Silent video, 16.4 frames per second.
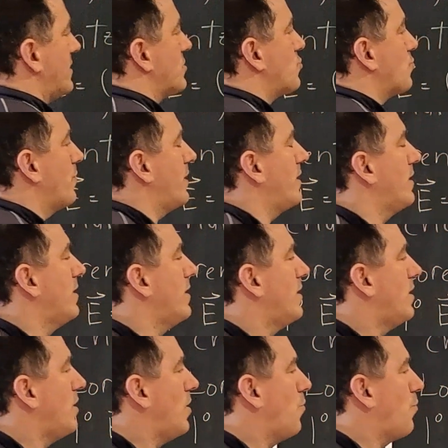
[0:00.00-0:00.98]
this way
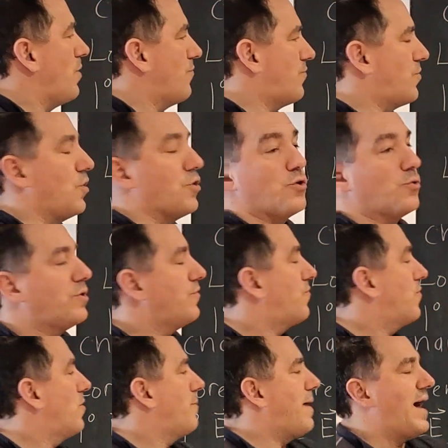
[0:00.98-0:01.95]
with the
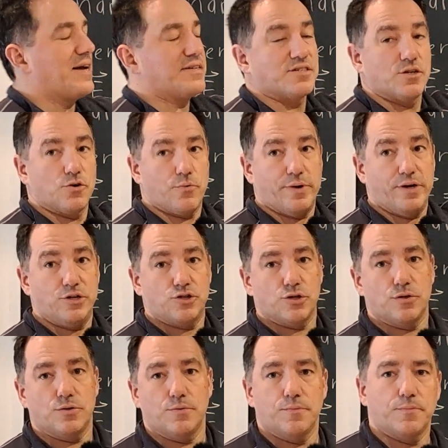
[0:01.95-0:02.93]
uniform
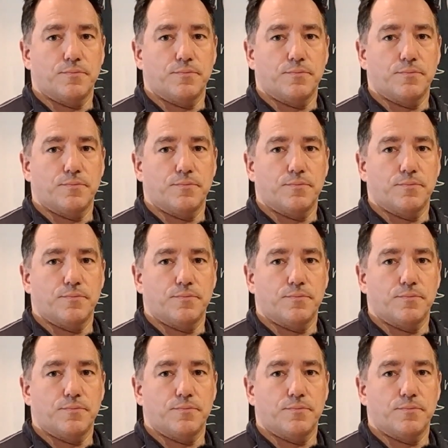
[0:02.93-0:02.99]
acceleration.